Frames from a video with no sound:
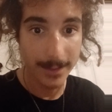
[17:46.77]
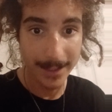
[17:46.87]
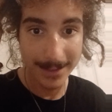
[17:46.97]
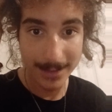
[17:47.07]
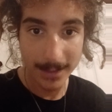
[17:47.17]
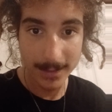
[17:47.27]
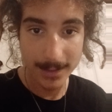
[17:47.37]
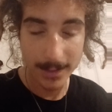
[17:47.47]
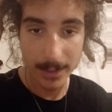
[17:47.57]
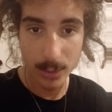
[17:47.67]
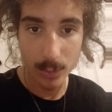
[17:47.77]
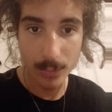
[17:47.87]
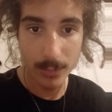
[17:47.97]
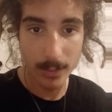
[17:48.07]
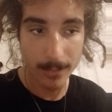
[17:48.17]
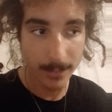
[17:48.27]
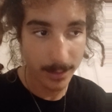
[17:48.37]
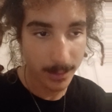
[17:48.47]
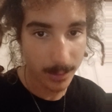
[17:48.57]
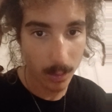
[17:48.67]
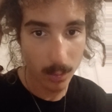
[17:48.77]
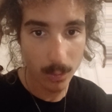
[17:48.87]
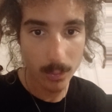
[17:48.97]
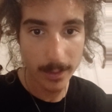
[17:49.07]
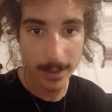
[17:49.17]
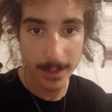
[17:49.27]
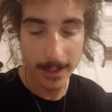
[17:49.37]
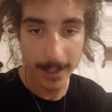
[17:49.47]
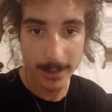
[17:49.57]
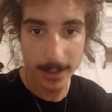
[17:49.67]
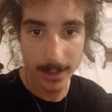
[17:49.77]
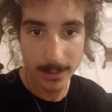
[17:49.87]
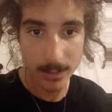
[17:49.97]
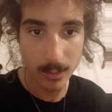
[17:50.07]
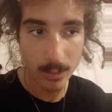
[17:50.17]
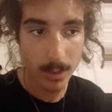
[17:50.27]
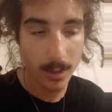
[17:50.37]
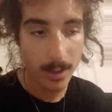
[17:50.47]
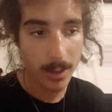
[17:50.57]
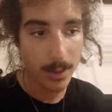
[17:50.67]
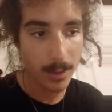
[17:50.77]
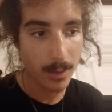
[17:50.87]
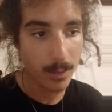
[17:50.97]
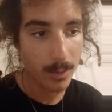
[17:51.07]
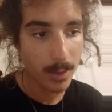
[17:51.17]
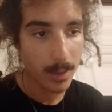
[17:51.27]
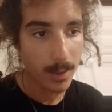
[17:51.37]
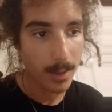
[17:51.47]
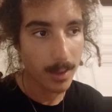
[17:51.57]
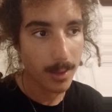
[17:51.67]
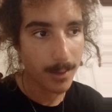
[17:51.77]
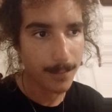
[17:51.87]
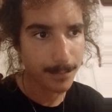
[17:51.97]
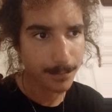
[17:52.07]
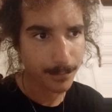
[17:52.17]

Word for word: distancing you from the soul and the connection of the soul you know um,